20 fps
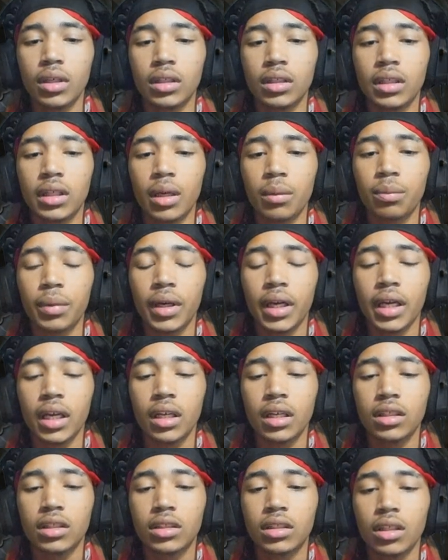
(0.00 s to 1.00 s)
it did
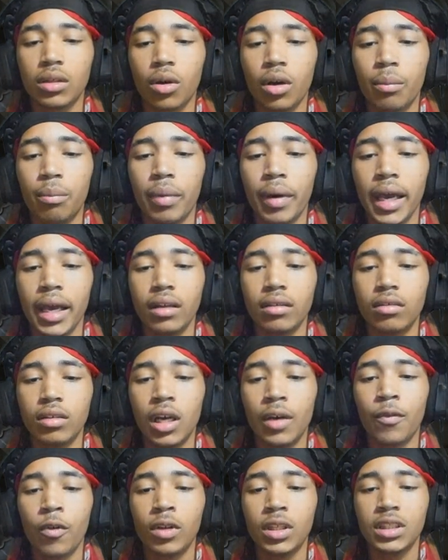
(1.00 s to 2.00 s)
begin to abate,
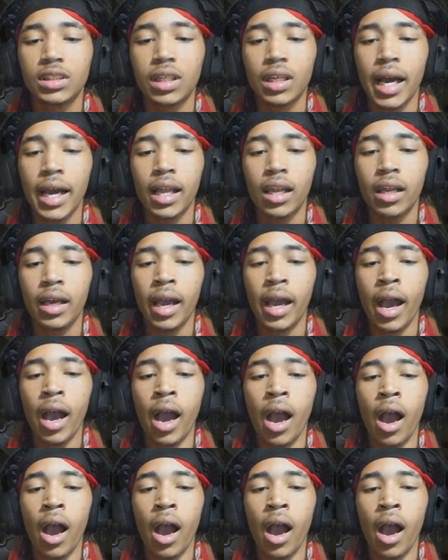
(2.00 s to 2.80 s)
if only slightly.